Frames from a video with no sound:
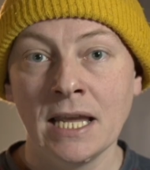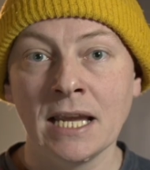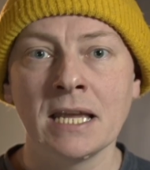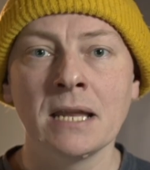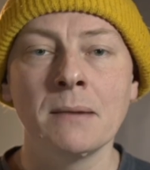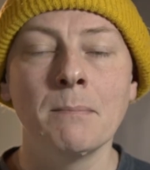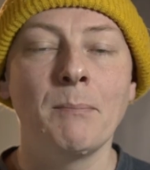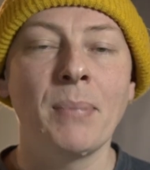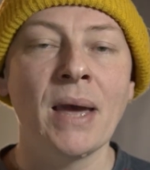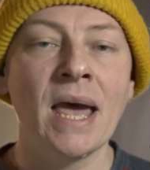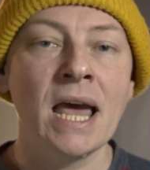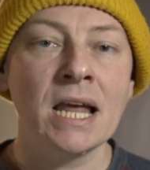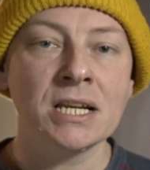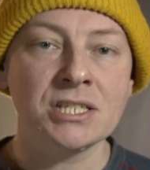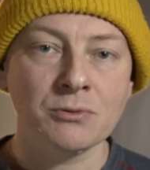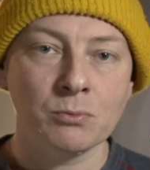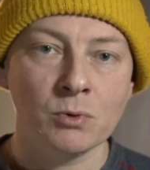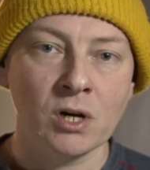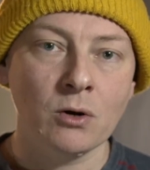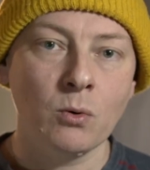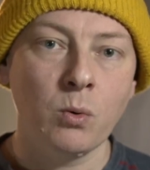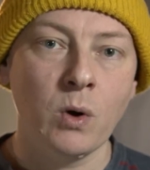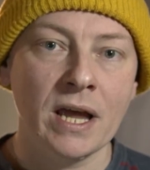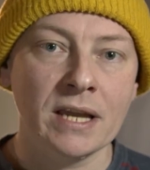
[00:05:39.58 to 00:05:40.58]
It can batch
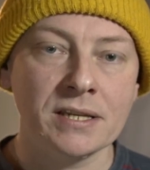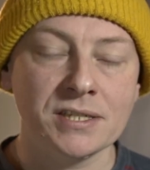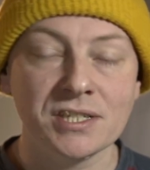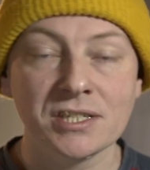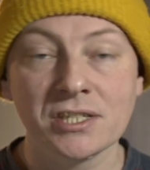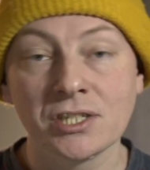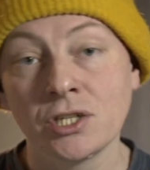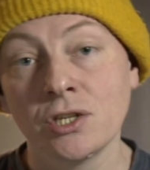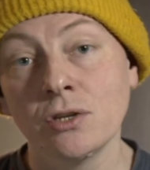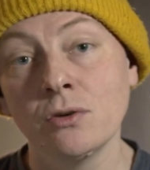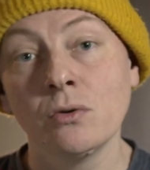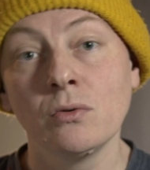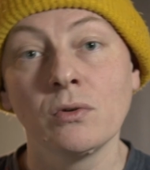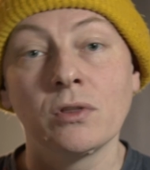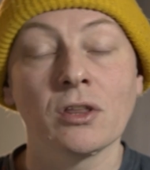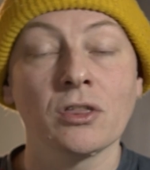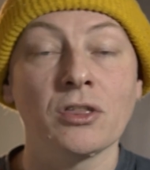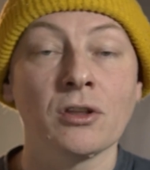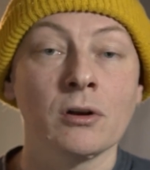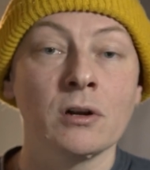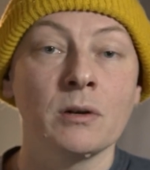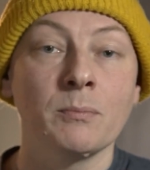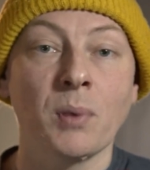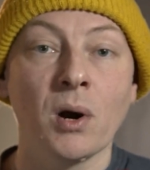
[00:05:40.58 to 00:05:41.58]
requests to the
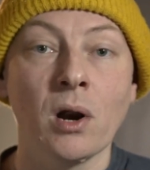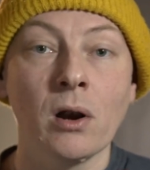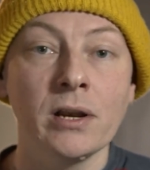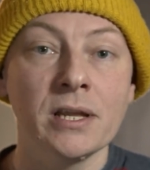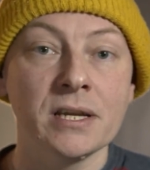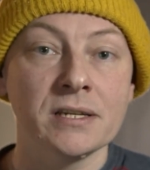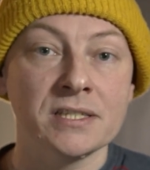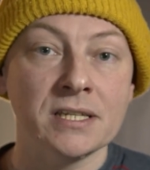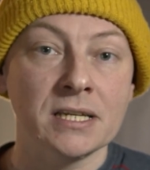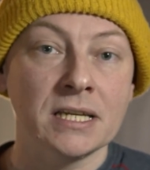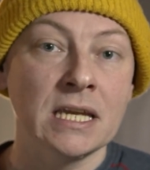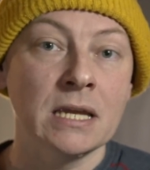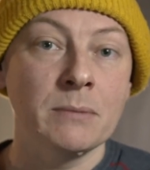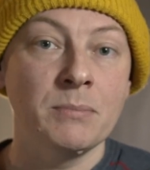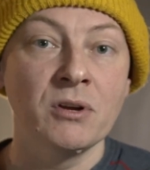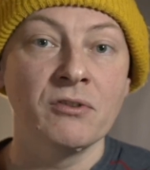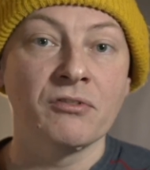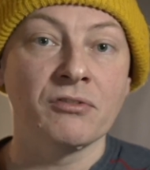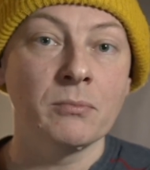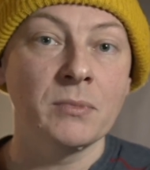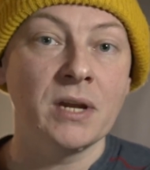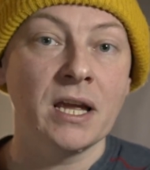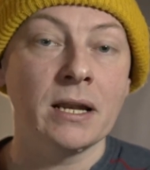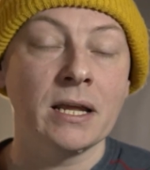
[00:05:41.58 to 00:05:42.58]
third parties to keep you
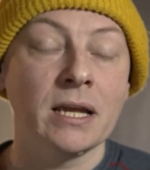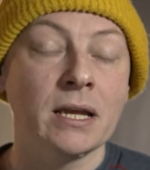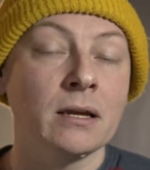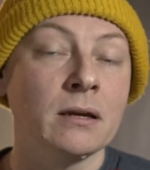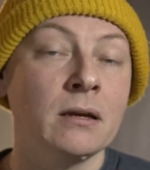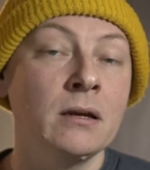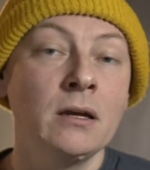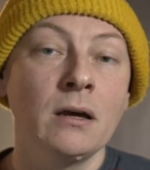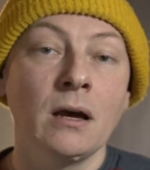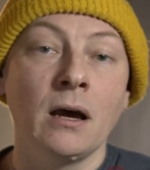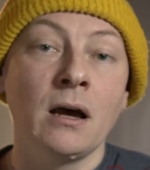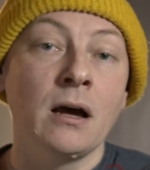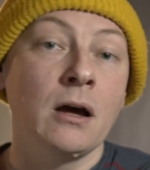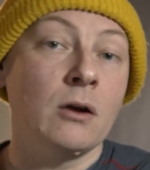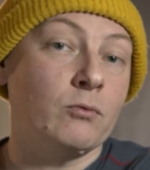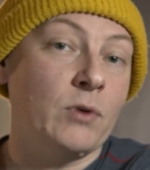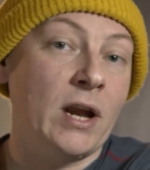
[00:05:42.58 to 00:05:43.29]
from getting uh,